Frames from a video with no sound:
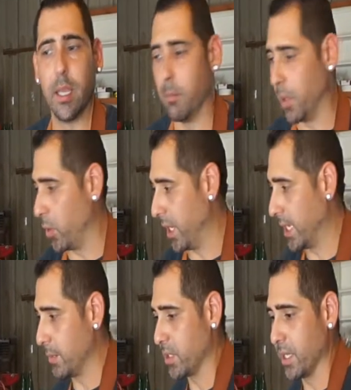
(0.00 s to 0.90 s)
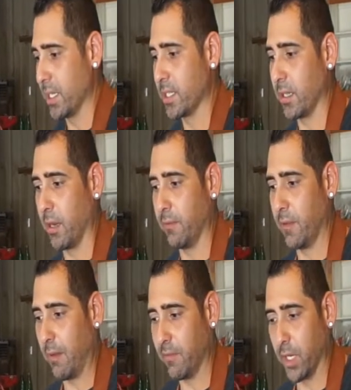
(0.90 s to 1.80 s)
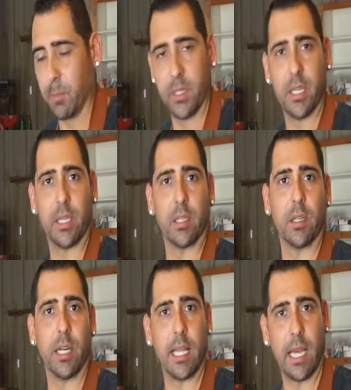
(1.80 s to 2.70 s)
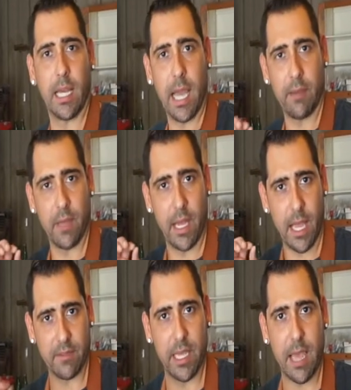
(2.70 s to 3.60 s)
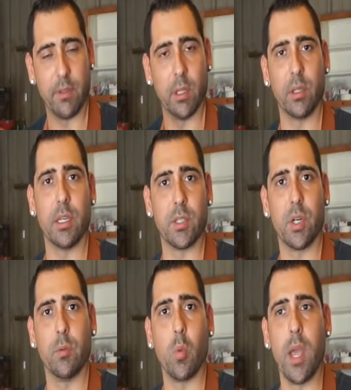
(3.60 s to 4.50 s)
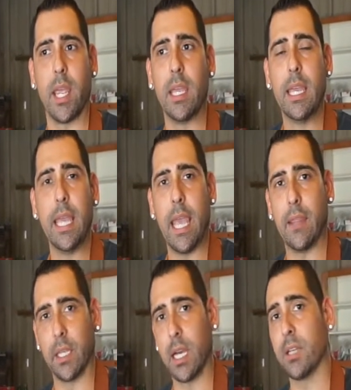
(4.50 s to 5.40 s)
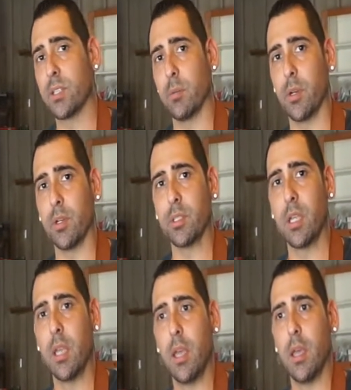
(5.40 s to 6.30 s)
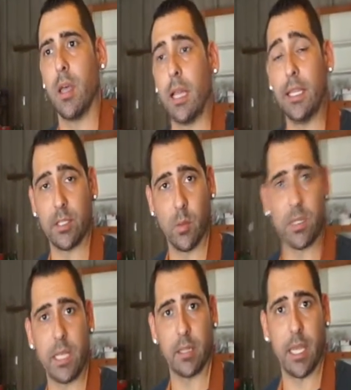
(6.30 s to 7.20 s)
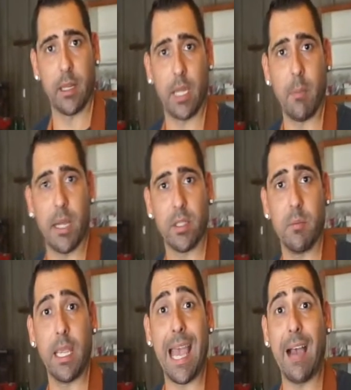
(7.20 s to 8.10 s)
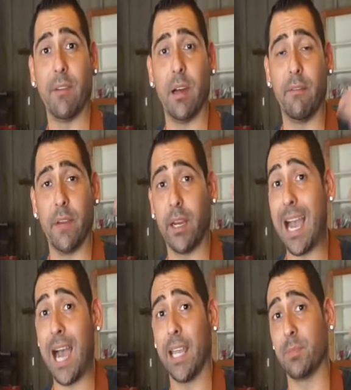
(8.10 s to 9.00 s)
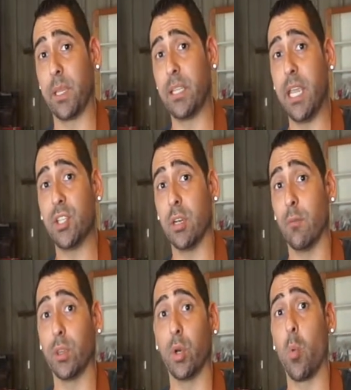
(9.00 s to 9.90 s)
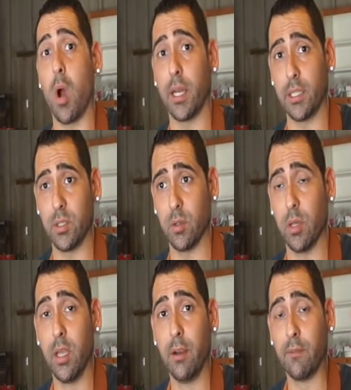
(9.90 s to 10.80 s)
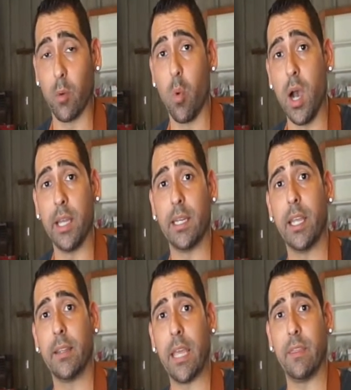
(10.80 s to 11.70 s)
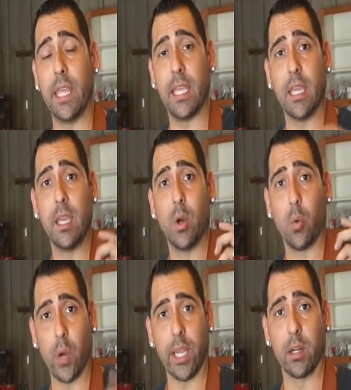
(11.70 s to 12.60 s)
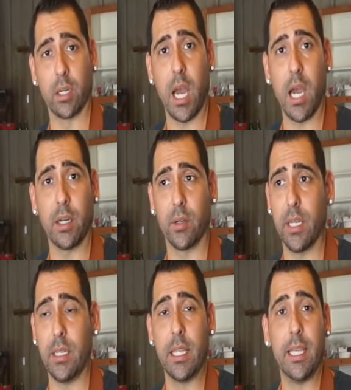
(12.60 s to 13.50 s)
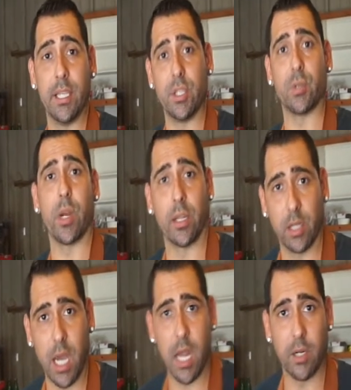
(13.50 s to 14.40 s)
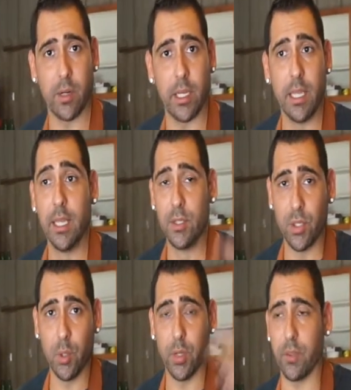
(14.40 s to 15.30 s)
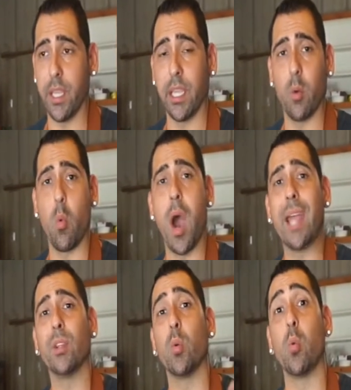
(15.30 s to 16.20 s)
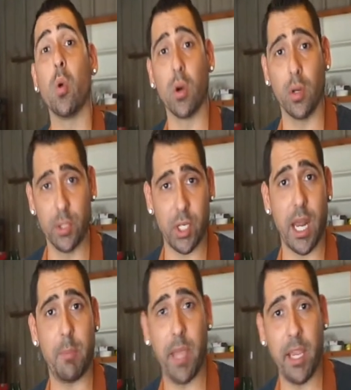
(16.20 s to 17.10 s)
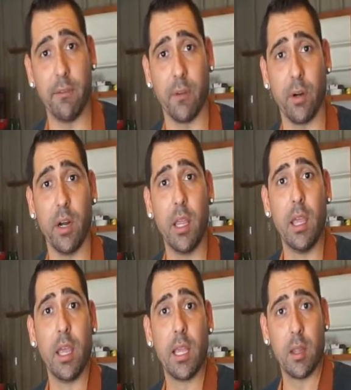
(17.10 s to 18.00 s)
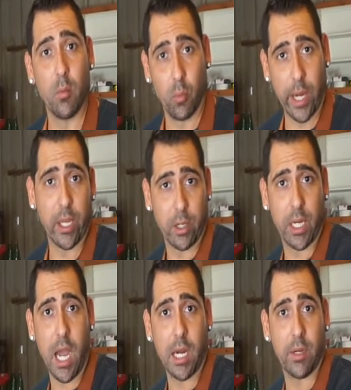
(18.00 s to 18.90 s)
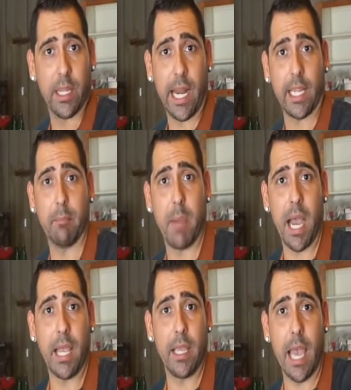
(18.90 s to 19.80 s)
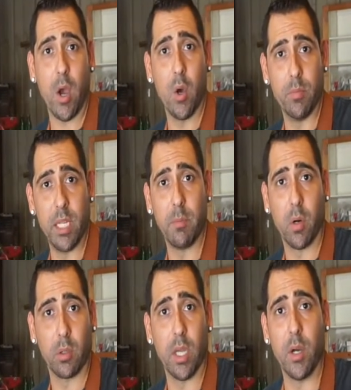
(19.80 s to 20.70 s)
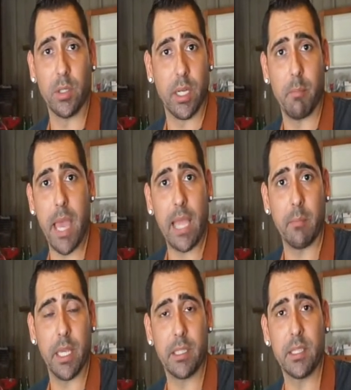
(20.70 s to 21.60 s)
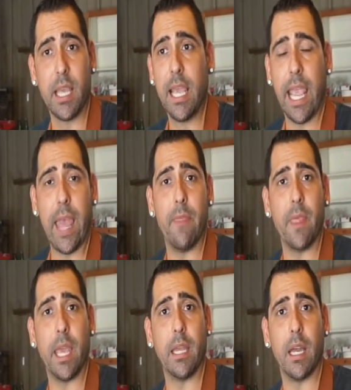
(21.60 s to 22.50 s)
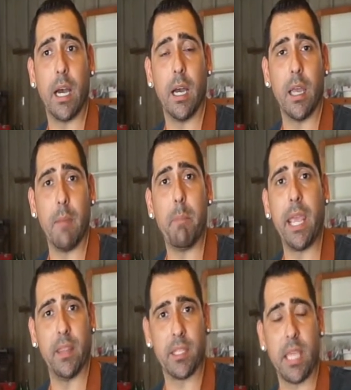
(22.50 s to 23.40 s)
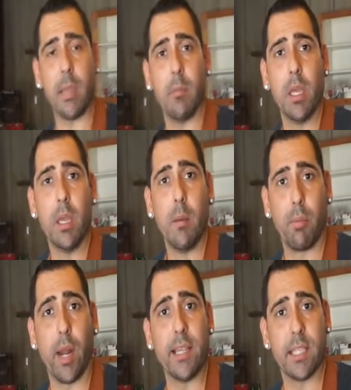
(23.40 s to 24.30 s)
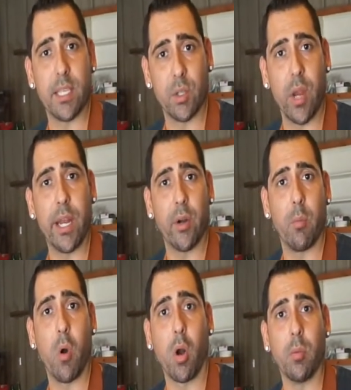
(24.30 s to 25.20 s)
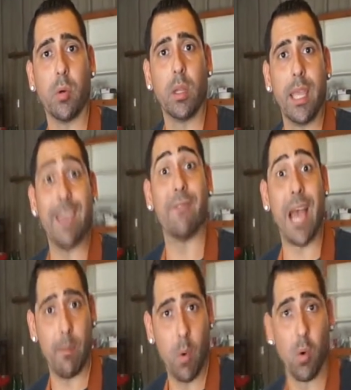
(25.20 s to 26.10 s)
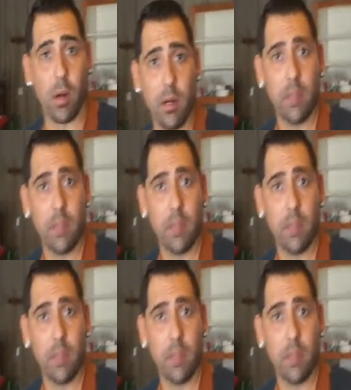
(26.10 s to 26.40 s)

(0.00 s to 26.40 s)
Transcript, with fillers: but when it comes to this stuff, I'm very particular and I, I have I have to have it look a certain way, and the customers at least the ones that, that come out to me, have a, a very high expectation of what they're wanting to. For one, they think regular concrete is just regular concrete. Two, they're thinking, why in the world should I pay for regular concrete that I can buy at Home Depot or Lowe's in the bag mix and then uh, and pay the same price as granite or marble, if not more.